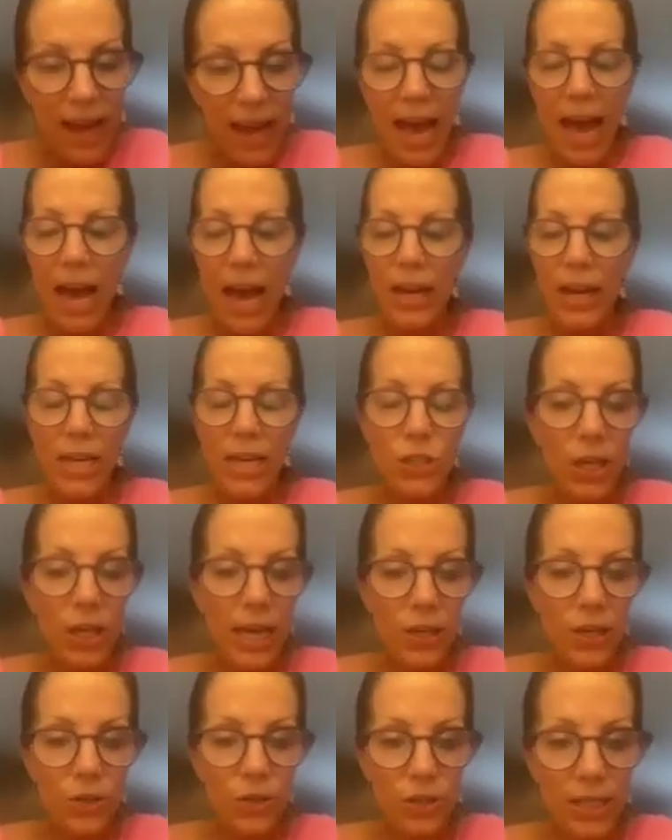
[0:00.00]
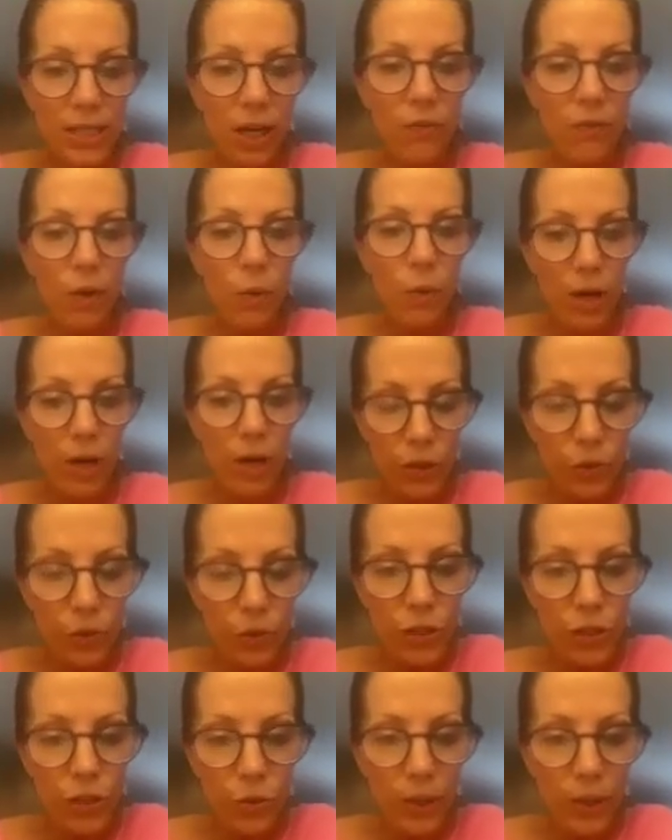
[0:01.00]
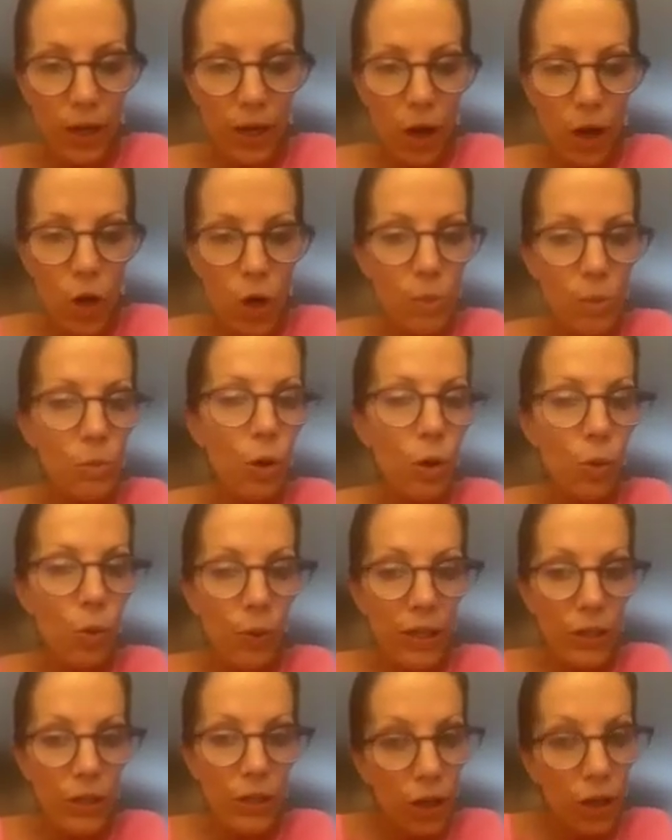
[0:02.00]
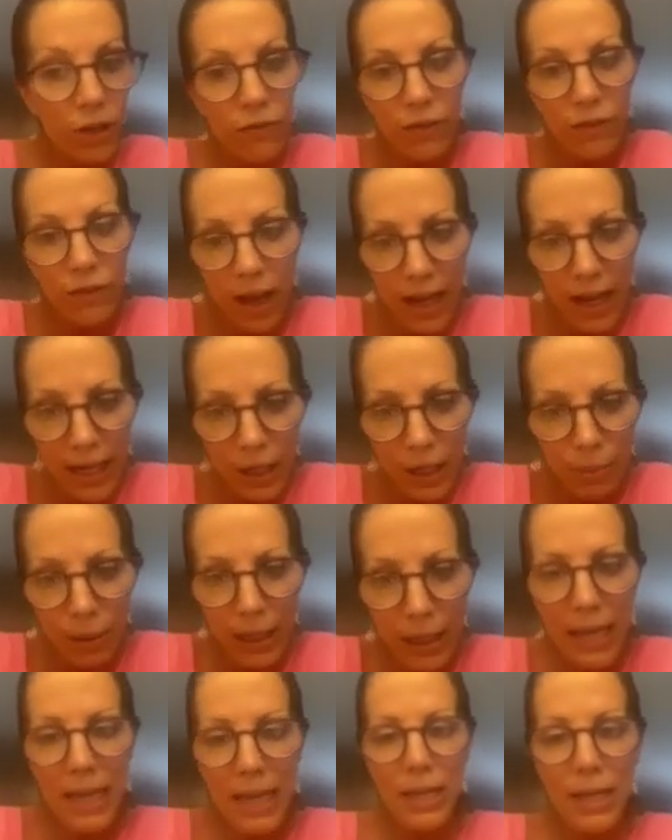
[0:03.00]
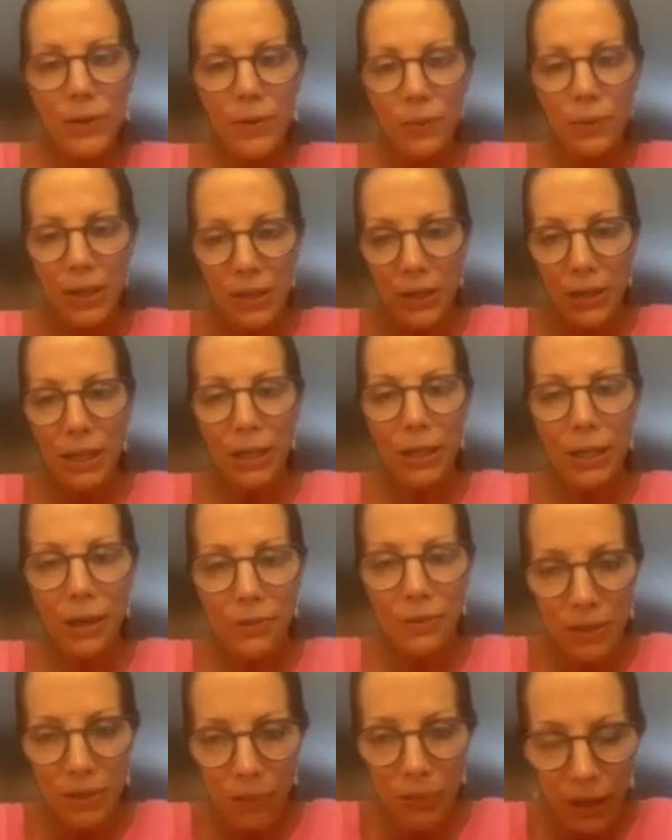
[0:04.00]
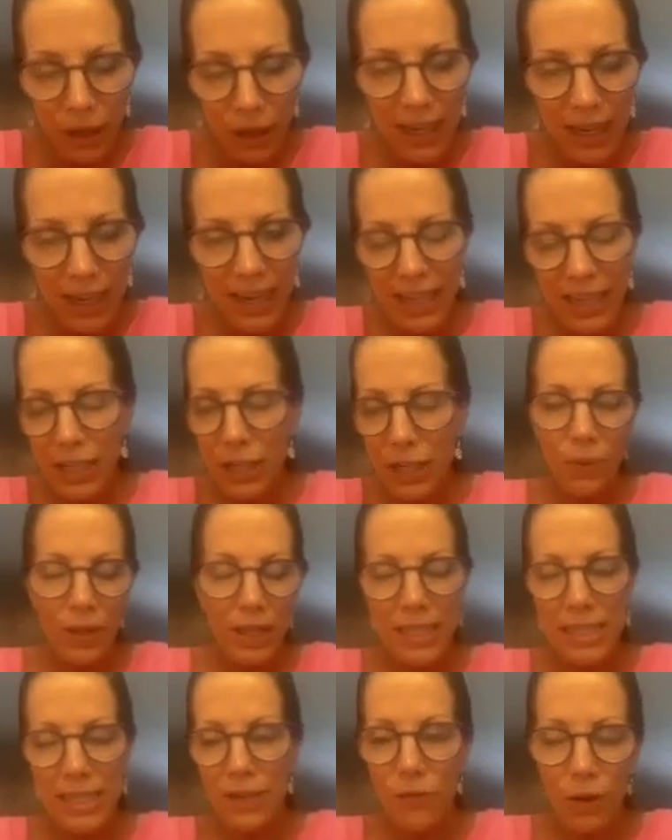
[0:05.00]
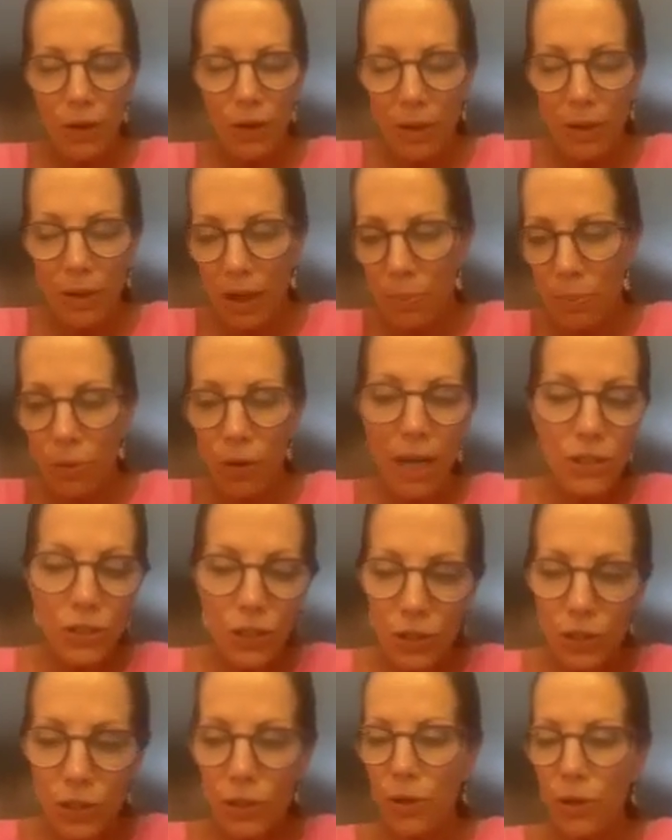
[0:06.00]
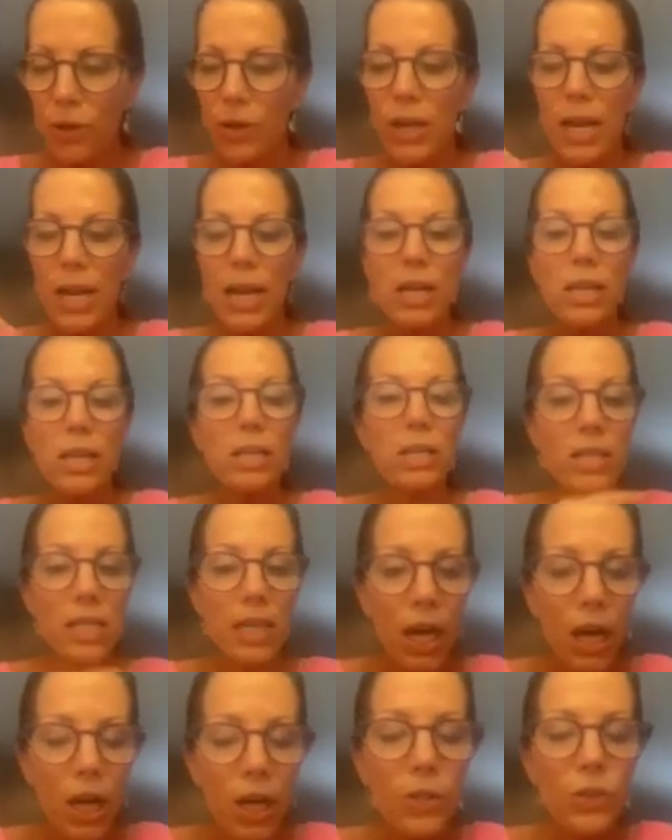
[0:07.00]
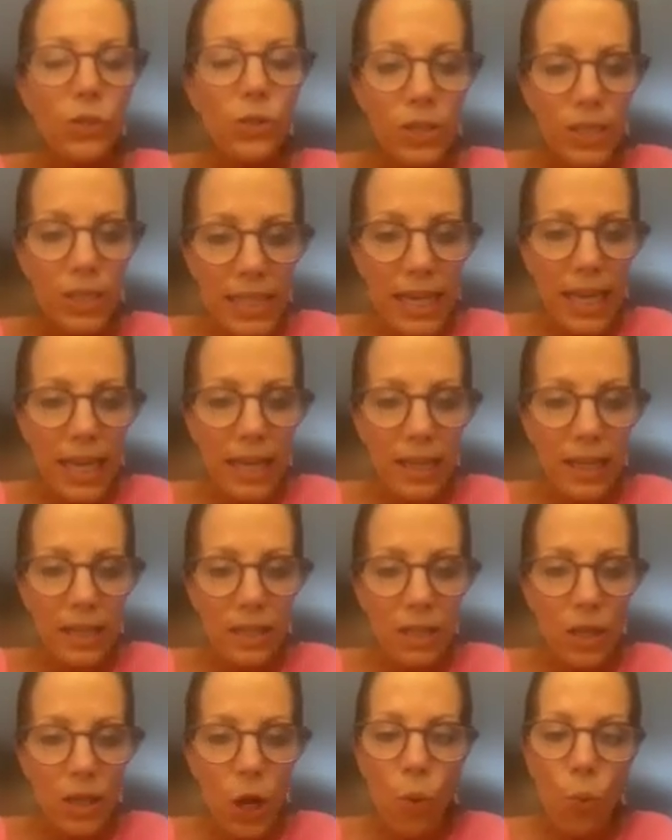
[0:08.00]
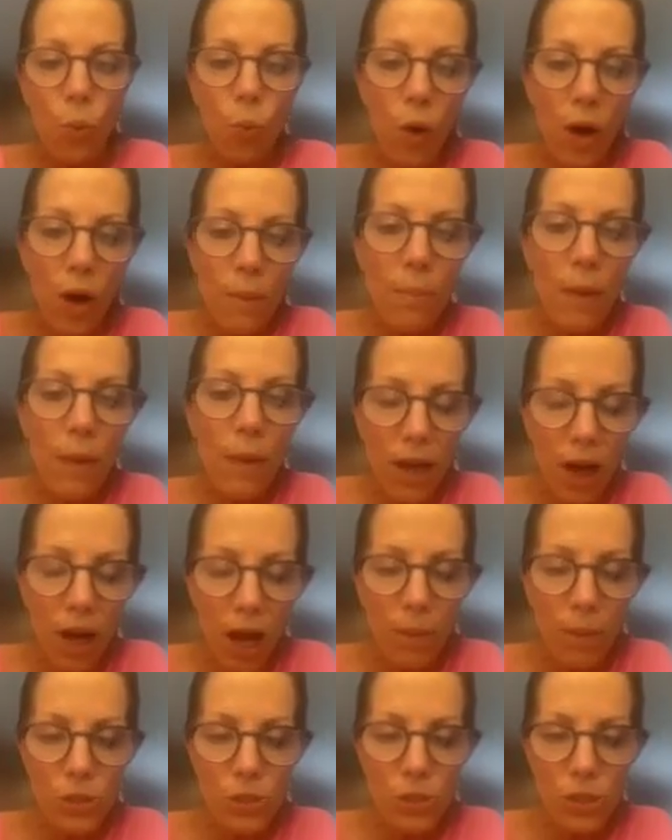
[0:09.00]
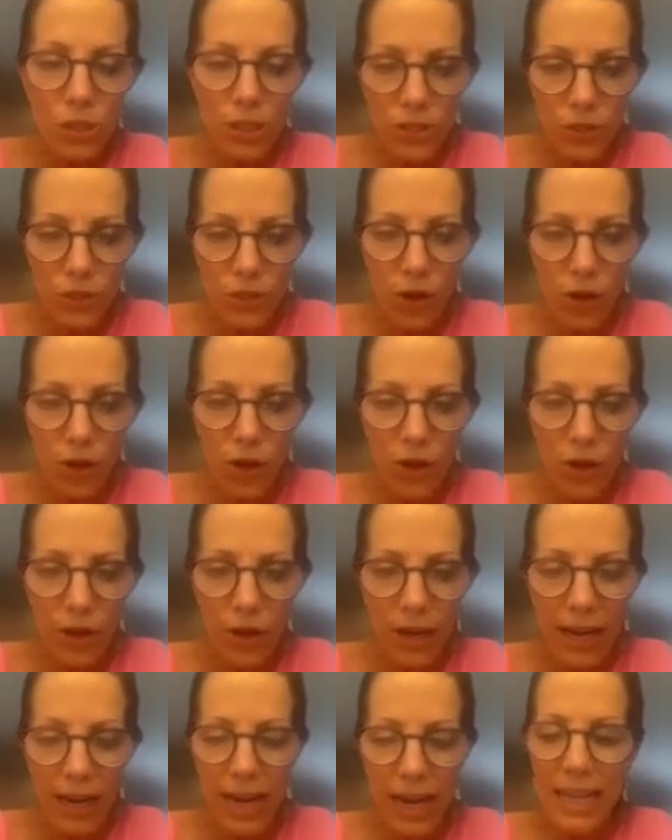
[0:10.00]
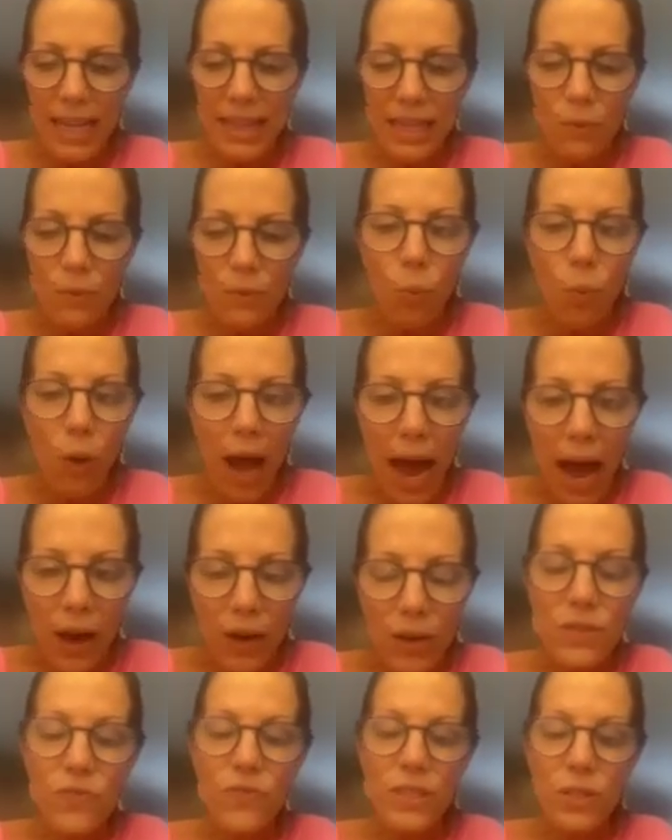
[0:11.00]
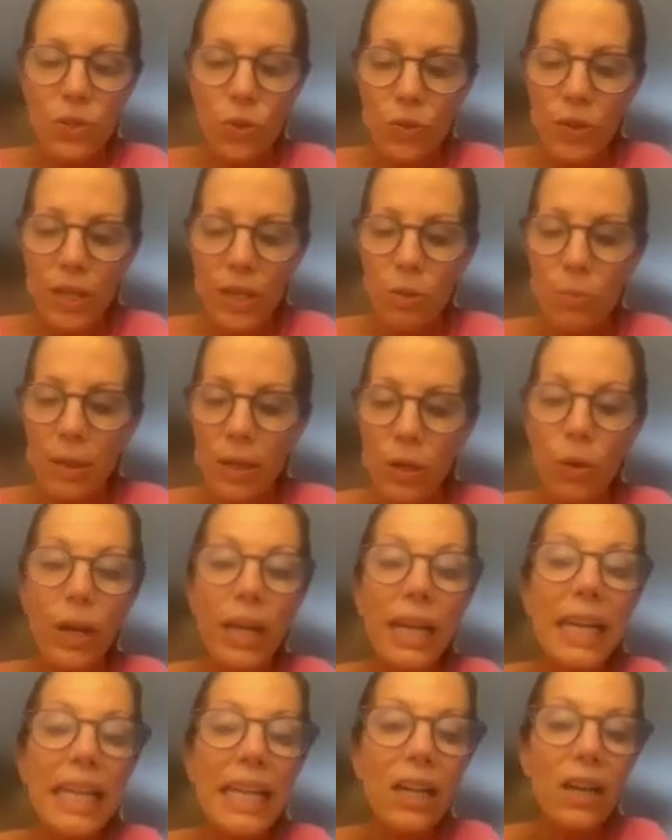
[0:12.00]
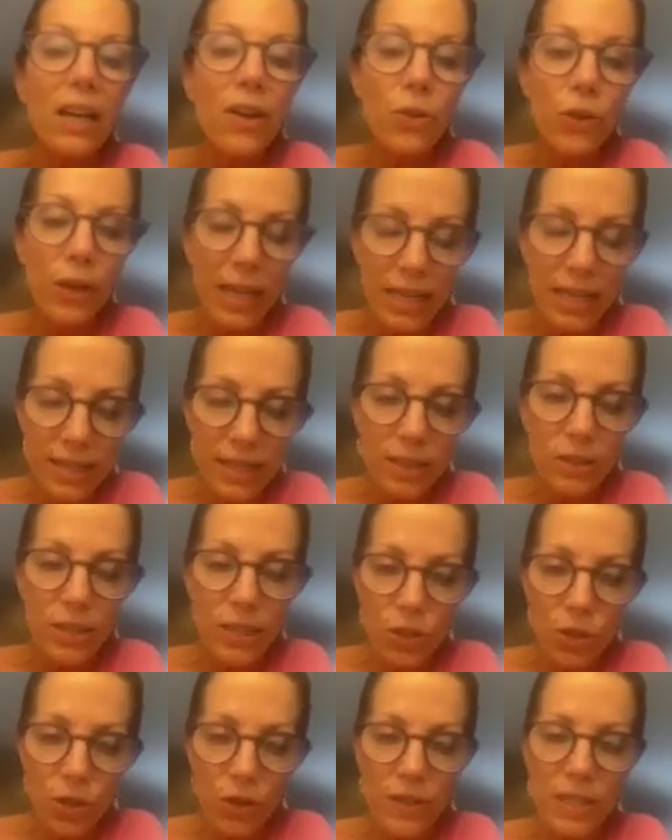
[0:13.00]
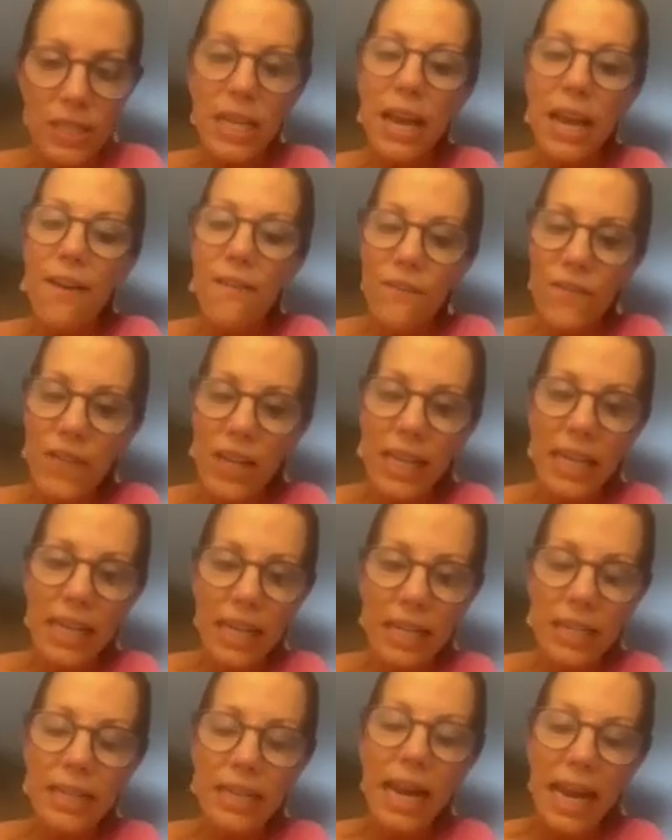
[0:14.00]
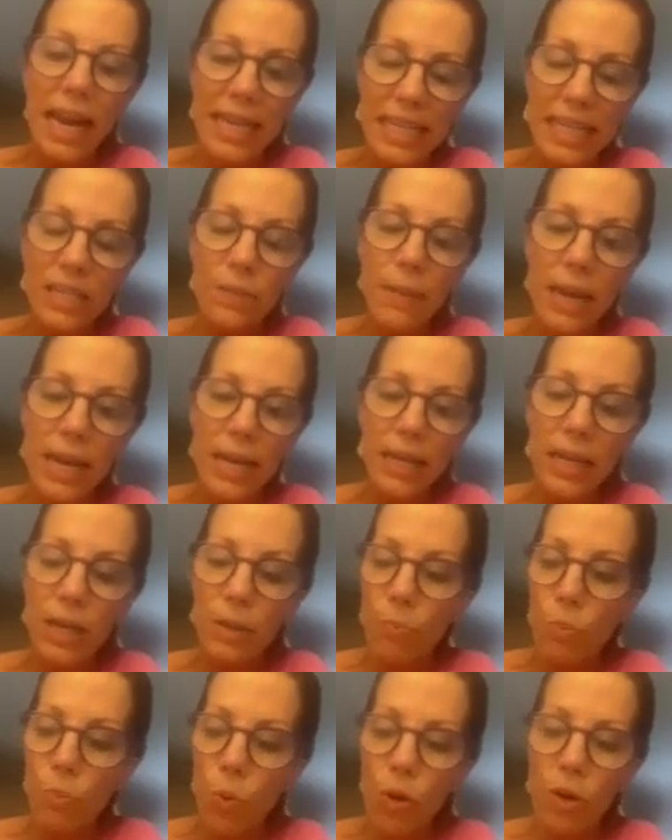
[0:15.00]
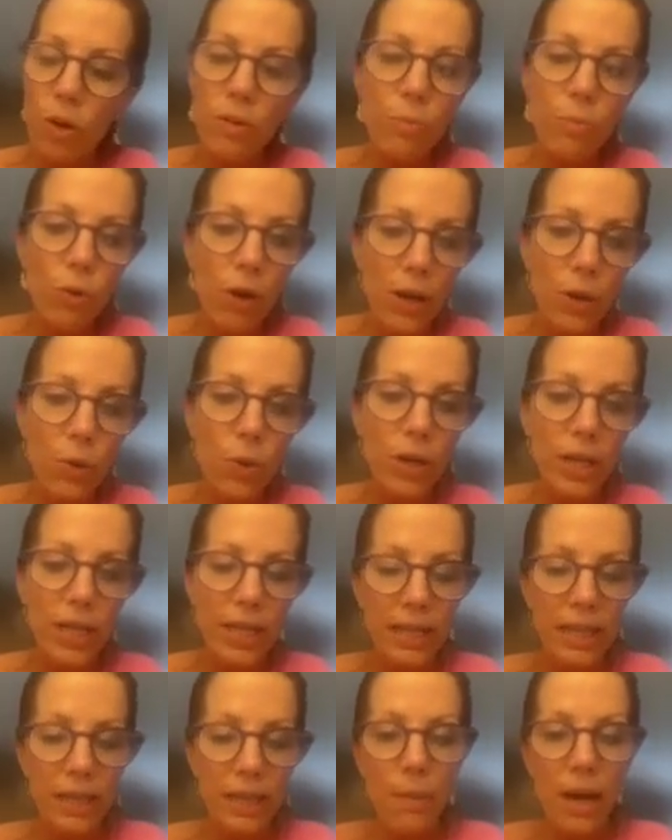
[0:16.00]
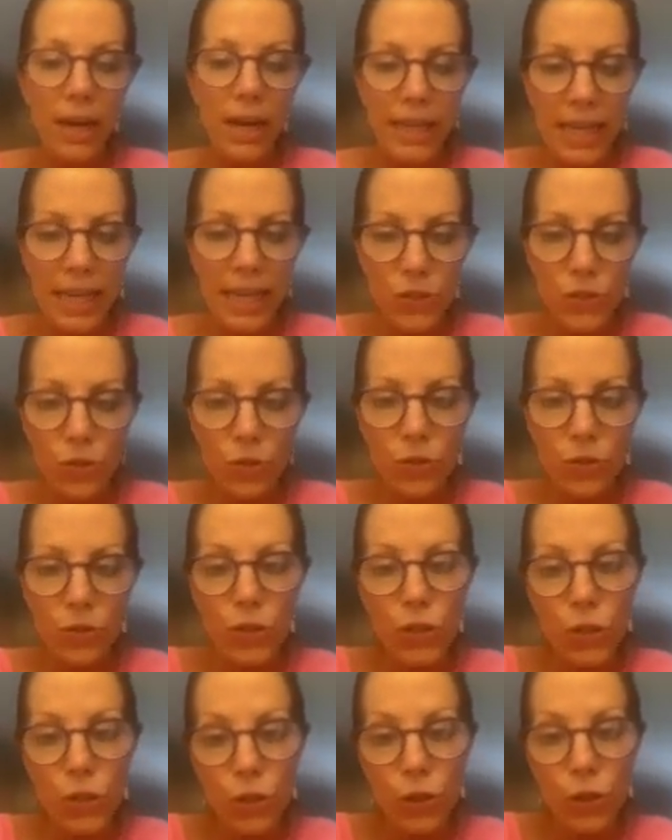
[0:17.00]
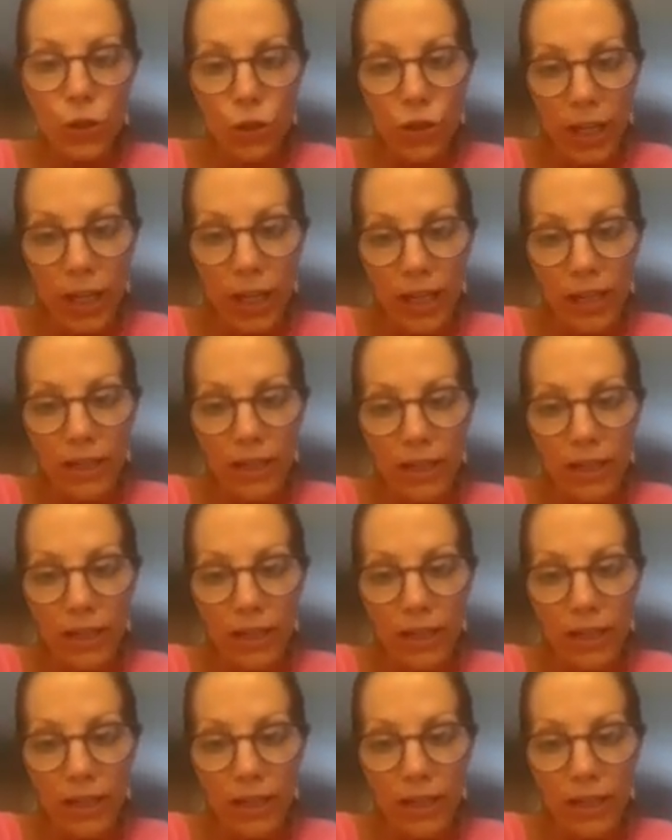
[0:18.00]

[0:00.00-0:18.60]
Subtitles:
how to educate yourself on what you can do at home, or when you're going to fly in a plane, or when you're going to go somewhere, with a different pressure, or to understand what my options are. And then how does physical therapy or any other ancillary service fit in that I need to make an important priority in my cancer journey?